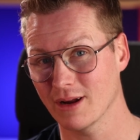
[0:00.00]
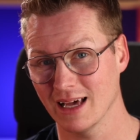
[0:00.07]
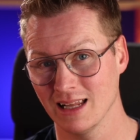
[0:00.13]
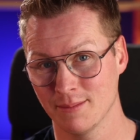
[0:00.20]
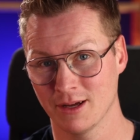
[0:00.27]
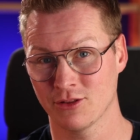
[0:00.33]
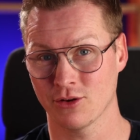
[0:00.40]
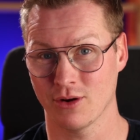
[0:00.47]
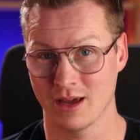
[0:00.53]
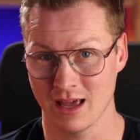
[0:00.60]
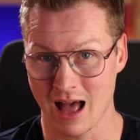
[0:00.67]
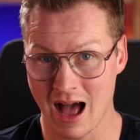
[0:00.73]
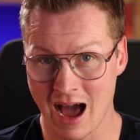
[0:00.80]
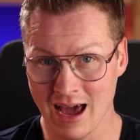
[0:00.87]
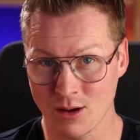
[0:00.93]
Elementor
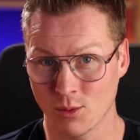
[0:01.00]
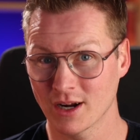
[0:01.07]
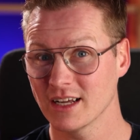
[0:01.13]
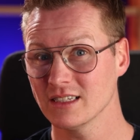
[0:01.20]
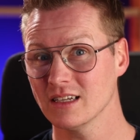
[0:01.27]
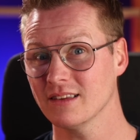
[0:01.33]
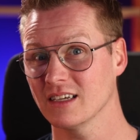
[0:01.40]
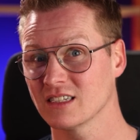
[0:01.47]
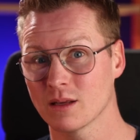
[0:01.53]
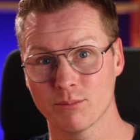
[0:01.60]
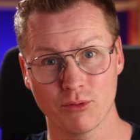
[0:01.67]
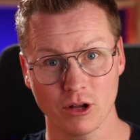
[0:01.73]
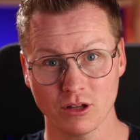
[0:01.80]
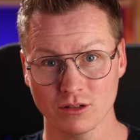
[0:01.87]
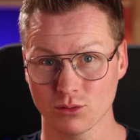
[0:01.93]
AI. What is it? Is it a
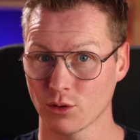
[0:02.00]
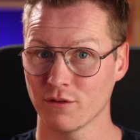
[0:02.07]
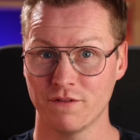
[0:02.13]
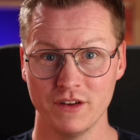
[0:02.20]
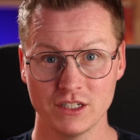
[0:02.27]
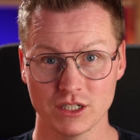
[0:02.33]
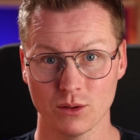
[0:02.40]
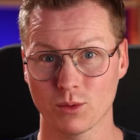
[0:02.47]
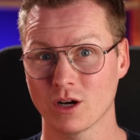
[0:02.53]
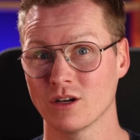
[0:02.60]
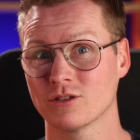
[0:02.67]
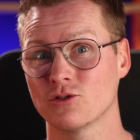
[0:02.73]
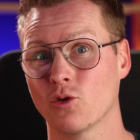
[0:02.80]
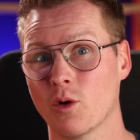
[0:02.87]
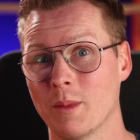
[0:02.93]
product or a feature? We're
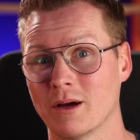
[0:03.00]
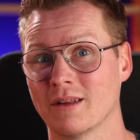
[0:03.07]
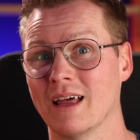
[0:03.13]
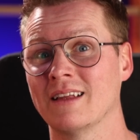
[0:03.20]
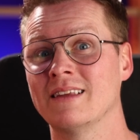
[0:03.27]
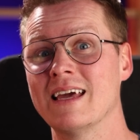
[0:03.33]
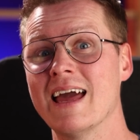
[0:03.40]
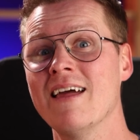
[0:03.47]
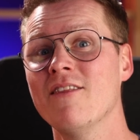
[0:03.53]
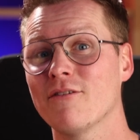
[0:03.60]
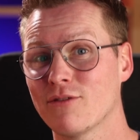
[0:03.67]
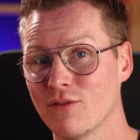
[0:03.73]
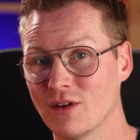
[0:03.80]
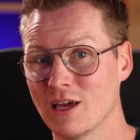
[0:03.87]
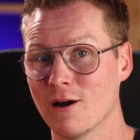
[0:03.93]
going to talk about it at the end of
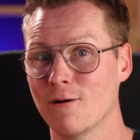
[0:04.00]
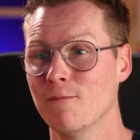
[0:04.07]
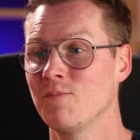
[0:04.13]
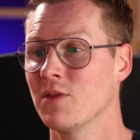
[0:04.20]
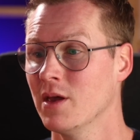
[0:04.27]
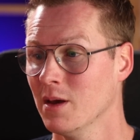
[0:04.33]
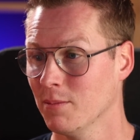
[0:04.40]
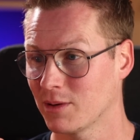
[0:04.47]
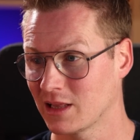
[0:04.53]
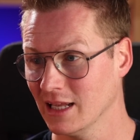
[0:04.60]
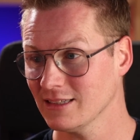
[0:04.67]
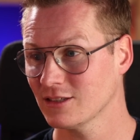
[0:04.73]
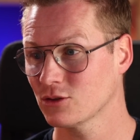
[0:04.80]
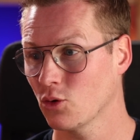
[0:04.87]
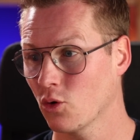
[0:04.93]
the video, but
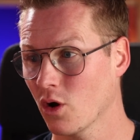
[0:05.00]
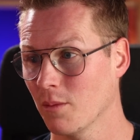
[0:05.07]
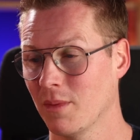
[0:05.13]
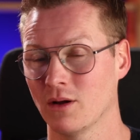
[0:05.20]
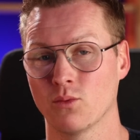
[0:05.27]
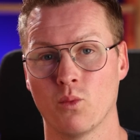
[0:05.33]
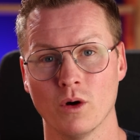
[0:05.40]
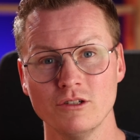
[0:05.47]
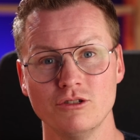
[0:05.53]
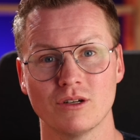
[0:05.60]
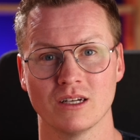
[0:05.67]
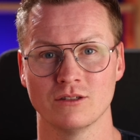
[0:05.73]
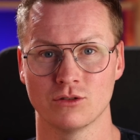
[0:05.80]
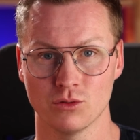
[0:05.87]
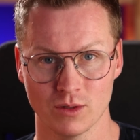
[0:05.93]
let's talk about what you
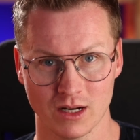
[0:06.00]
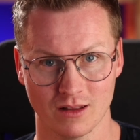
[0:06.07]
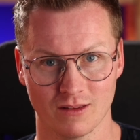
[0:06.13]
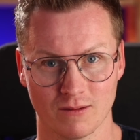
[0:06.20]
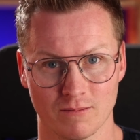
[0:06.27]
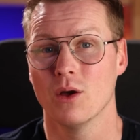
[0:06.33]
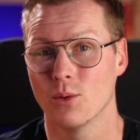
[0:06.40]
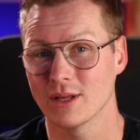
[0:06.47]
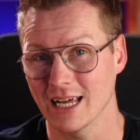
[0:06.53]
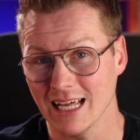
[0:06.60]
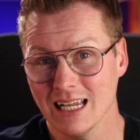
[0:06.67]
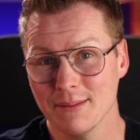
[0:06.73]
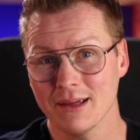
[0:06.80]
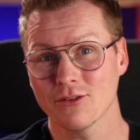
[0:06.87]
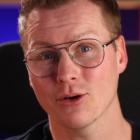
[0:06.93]
can do with it. With
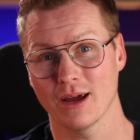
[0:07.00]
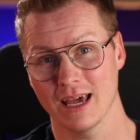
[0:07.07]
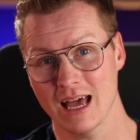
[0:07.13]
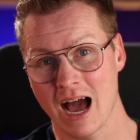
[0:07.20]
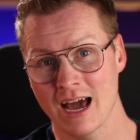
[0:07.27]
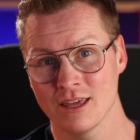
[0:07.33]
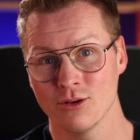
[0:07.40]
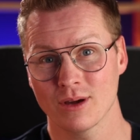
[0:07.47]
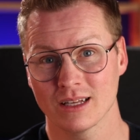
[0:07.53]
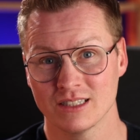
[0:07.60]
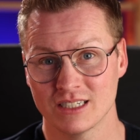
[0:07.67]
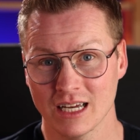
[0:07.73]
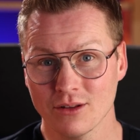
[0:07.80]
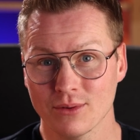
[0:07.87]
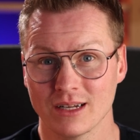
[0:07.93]
Elementor AI, you can
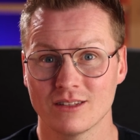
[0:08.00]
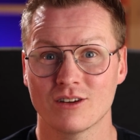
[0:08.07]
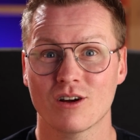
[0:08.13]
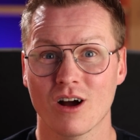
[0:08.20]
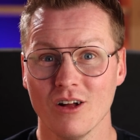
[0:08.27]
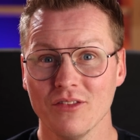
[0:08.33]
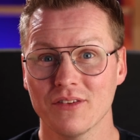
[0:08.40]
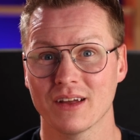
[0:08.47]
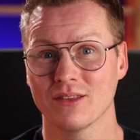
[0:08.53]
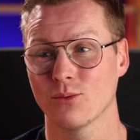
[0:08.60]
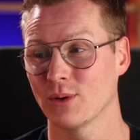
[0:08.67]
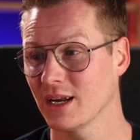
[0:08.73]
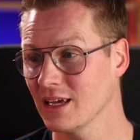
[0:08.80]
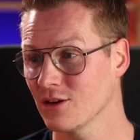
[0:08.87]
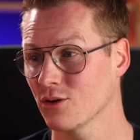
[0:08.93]
generate content
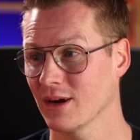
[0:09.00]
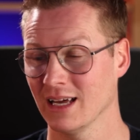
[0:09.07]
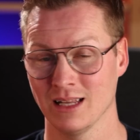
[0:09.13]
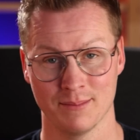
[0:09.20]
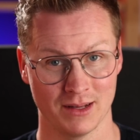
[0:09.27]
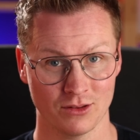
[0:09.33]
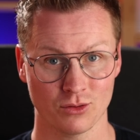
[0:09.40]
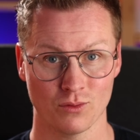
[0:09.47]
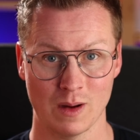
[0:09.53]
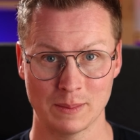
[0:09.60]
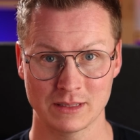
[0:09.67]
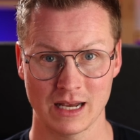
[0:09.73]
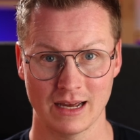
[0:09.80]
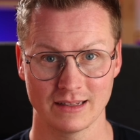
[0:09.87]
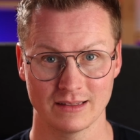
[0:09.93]
within your Elementor
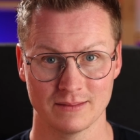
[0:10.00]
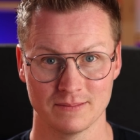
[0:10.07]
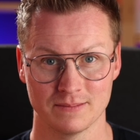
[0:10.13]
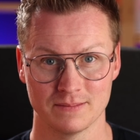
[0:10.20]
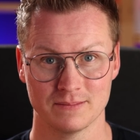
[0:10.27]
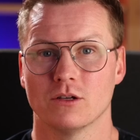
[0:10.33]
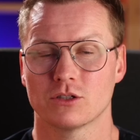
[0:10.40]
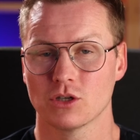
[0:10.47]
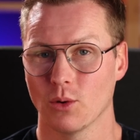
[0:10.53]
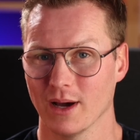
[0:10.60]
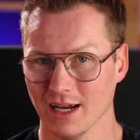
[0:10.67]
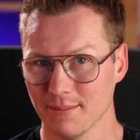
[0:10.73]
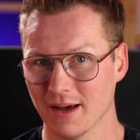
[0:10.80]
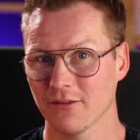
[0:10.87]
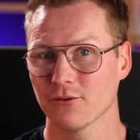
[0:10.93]
website. So
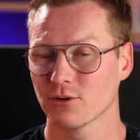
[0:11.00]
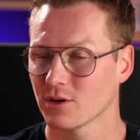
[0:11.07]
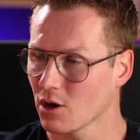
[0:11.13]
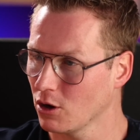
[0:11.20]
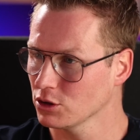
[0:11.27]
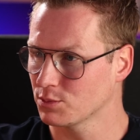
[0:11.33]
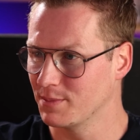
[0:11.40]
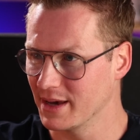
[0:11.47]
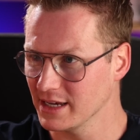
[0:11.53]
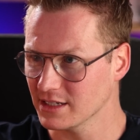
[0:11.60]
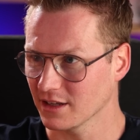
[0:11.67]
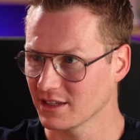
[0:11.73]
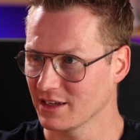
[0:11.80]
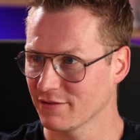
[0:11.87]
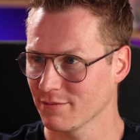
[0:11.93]
Elementor knows based
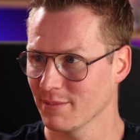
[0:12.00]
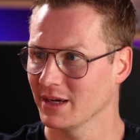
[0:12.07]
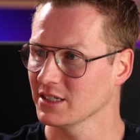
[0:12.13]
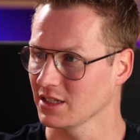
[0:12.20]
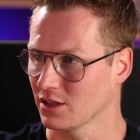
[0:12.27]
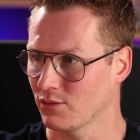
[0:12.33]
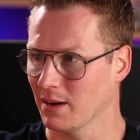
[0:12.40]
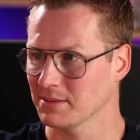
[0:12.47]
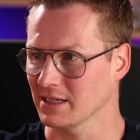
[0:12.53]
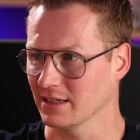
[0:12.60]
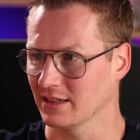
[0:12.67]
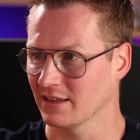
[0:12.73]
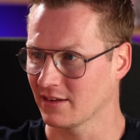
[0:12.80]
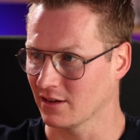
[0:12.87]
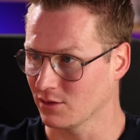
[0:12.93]
on the information on the website
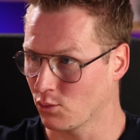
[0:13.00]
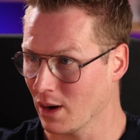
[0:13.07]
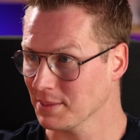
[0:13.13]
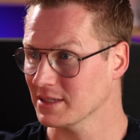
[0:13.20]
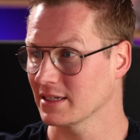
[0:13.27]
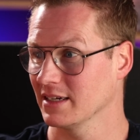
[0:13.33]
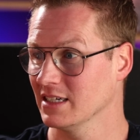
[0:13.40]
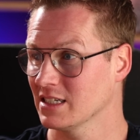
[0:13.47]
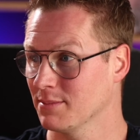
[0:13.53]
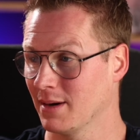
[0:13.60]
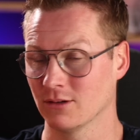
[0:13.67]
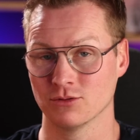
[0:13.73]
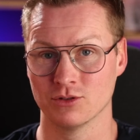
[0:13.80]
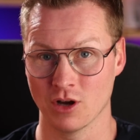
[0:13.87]
that the website is about